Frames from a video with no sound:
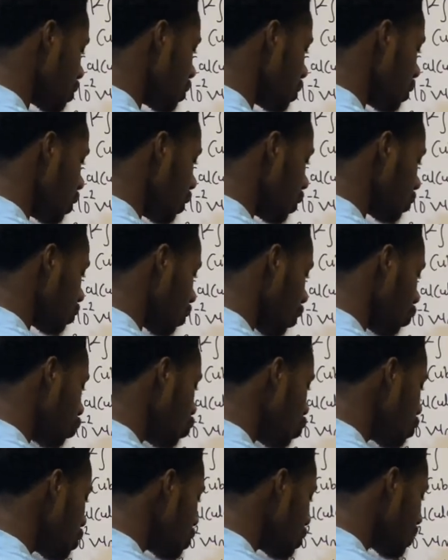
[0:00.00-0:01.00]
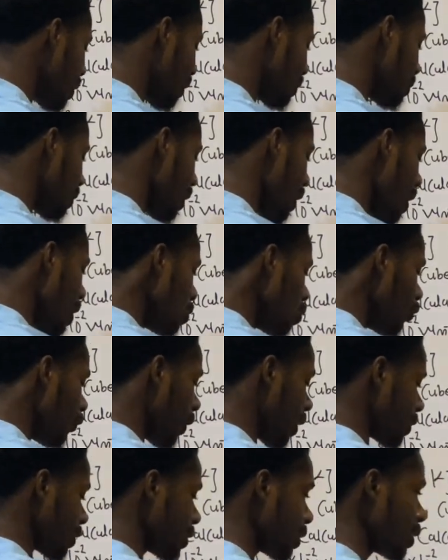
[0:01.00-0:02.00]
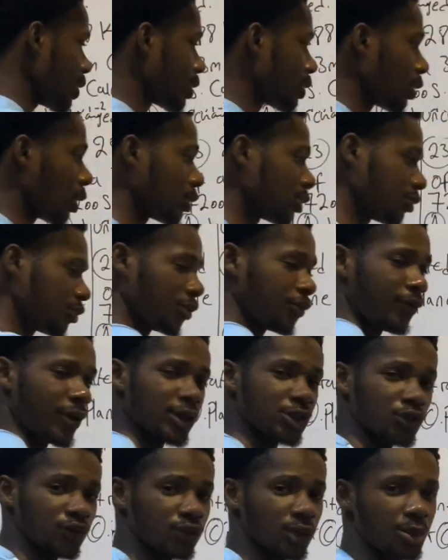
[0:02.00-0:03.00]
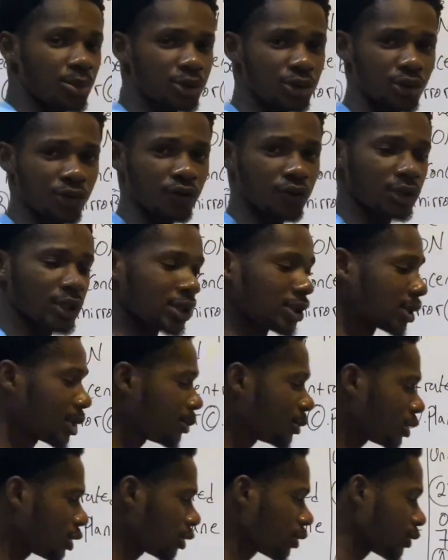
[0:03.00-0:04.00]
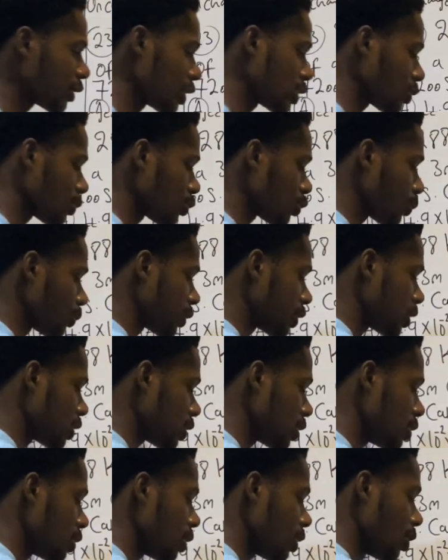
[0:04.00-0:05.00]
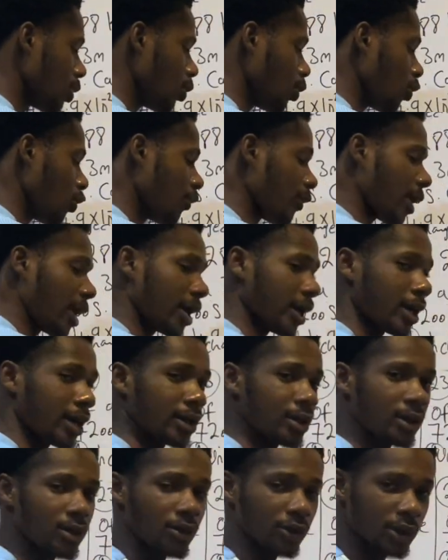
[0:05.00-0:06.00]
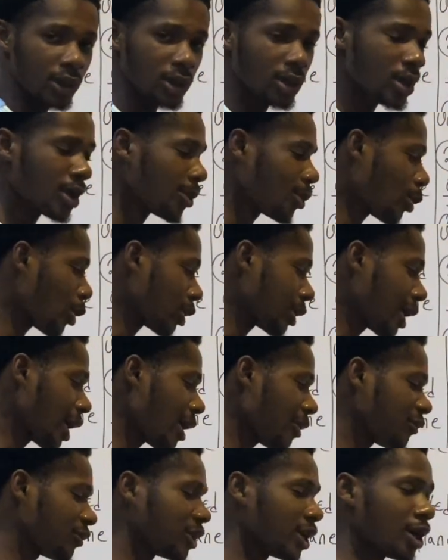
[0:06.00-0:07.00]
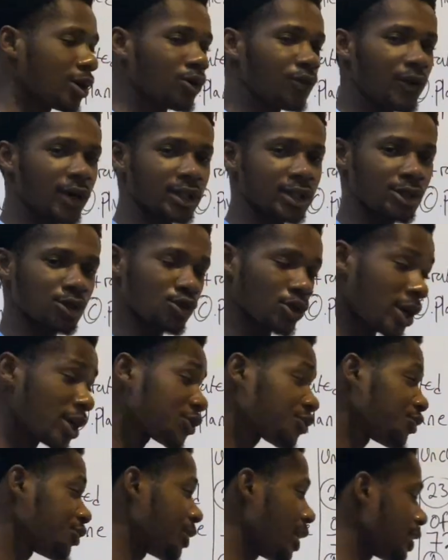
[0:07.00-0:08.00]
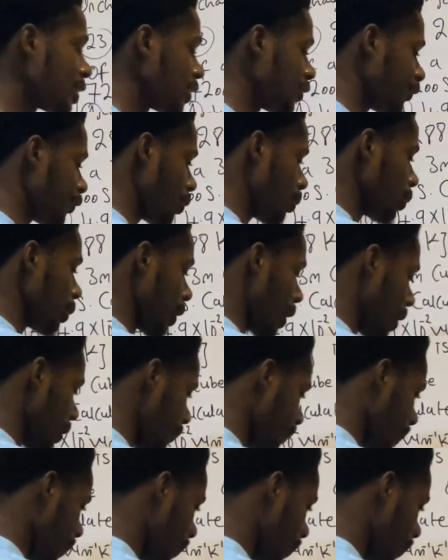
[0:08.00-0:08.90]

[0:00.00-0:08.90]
T. Now you notice that L over T is now the reverse of temperature gradient. Temperature gradient is supposed to be T over L. Okay, we are now having L over T. So let's rewrite this formula